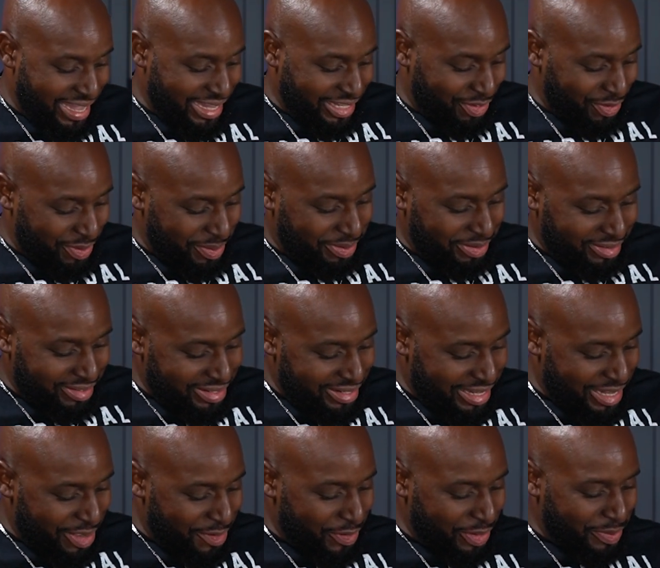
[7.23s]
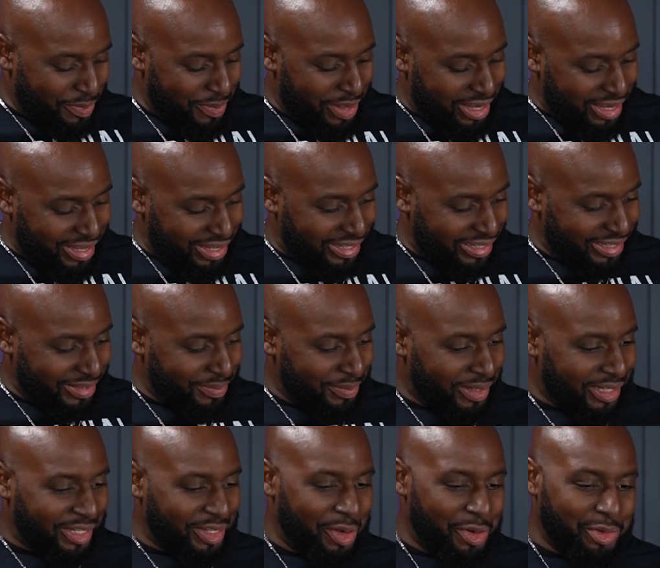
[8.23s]
So I'm stuck here with my,
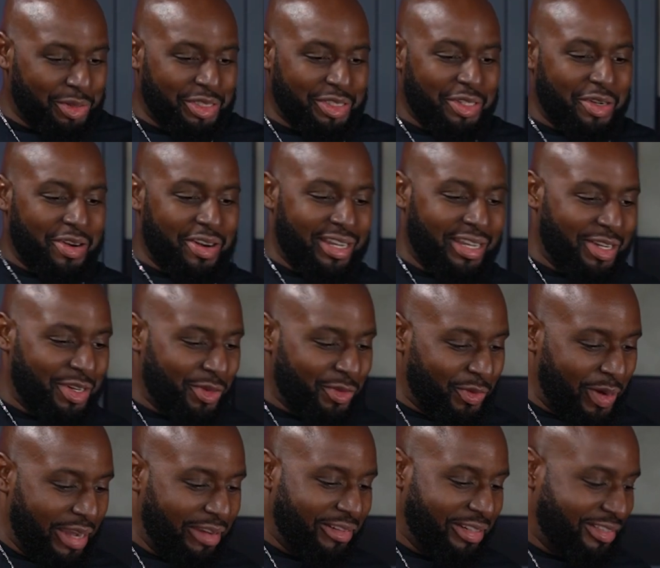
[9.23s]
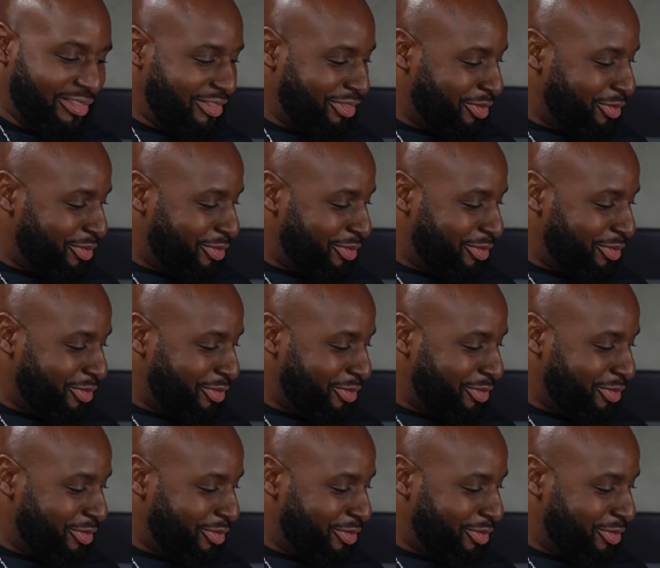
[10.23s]
my co-star here, Raylan.